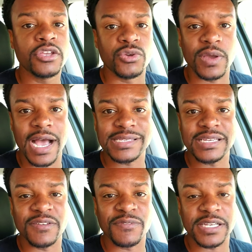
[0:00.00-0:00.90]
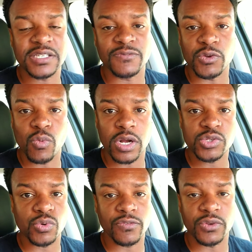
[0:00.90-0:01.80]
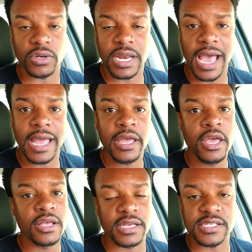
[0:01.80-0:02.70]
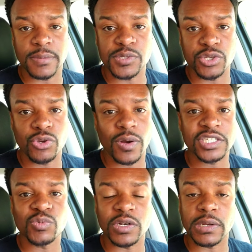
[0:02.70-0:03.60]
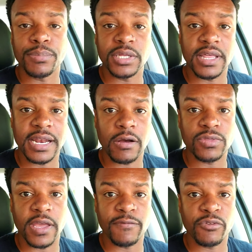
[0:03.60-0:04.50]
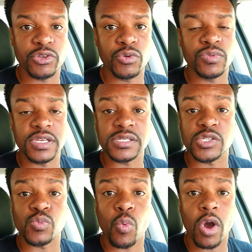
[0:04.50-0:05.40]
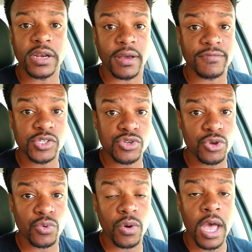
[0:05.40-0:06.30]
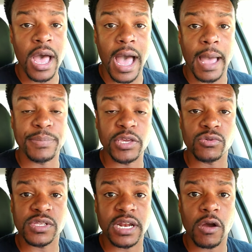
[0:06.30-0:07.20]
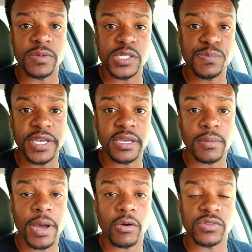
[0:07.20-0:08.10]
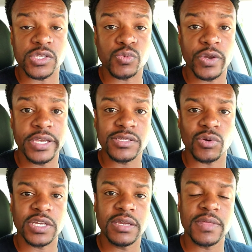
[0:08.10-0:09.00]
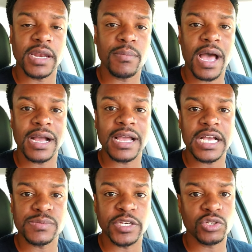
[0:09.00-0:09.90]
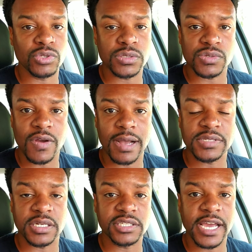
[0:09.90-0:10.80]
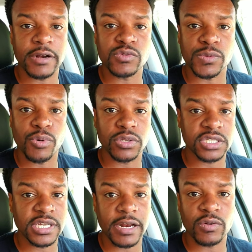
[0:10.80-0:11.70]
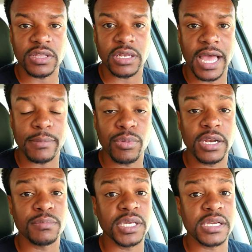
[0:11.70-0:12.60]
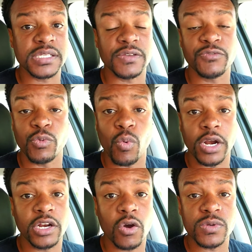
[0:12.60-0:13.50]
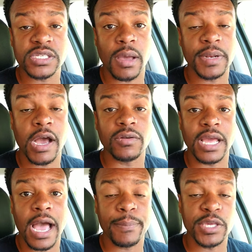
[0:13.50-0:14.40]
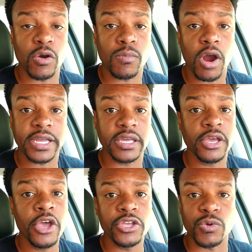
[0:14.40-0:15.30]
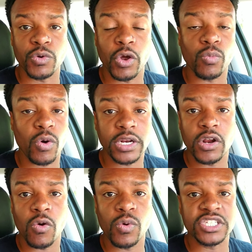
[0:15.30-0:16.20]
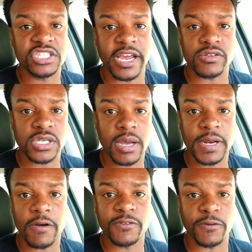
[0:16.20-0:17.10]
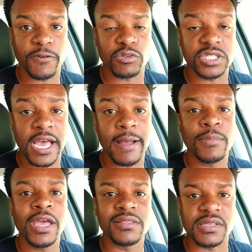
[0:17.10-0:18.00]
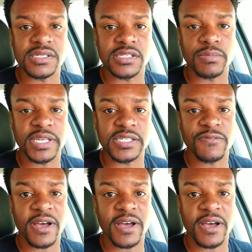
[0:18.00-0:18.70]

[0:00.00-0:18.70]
You guys can invest if you want to. If you're not, that's up to you. I just wanted to put that out there for you. This is one of two IPOs that I'll be speaking about this week. So keep that in mind, guys. Make sure you subscribe to the channel, support the channel, hit the like button, because if you want to know what's coming out in the IPO market, you want to know what shares are coming out for the first time, this is the place to